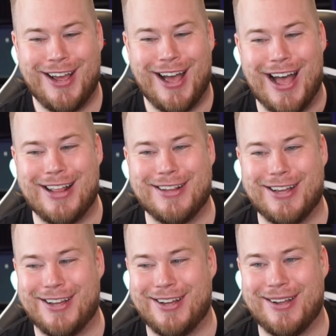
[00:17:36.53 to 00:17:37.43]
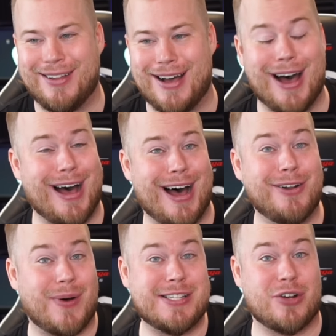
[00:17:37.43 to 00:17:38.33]
And
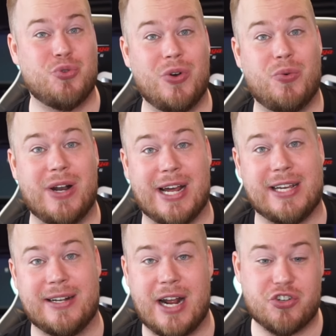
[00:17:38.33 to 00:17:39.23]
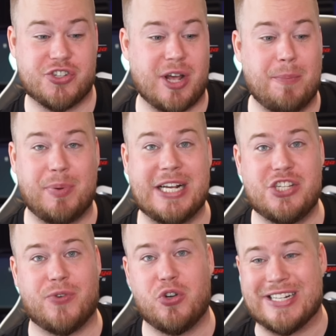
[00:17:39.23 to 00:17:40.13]
otherwise, I really like it. There are some
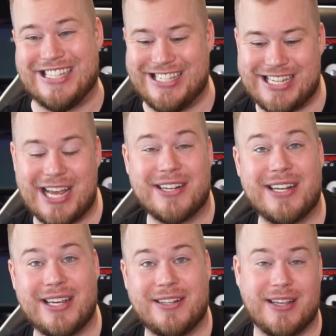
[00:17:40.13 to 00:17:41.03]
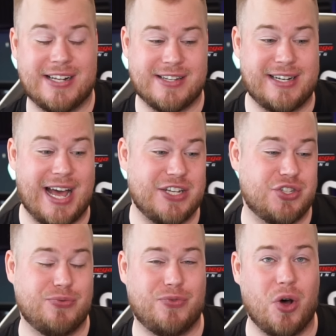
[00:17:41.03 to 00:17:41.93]
places where you can send it. It has a
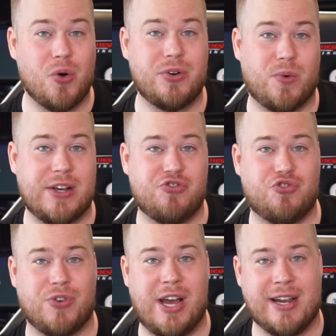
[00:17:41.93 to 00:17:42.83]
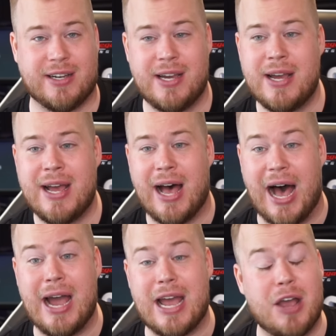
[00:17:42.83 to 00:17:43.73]
nice flow, the racetrack.
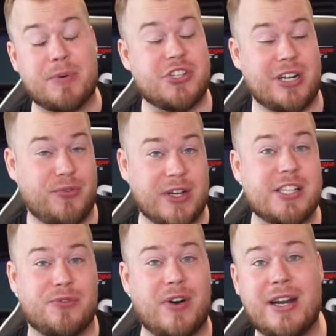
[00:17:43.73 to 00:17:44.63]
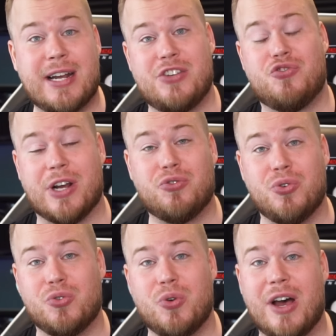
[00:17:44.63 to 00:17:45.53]
I personally think it's a very nice track
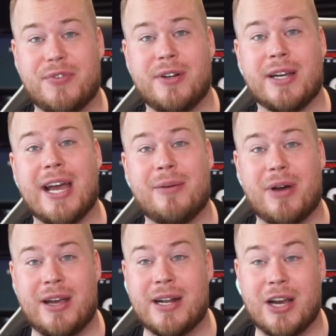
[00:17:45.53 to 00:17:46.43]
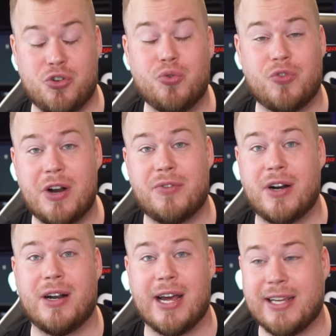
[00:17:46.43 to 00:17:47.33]
to have in a game, and I do very,
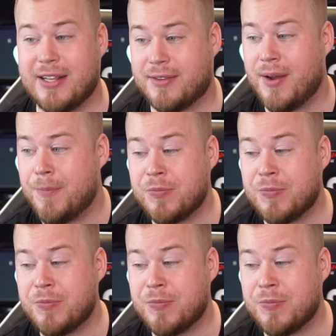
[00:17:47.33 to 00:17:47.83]
very like it.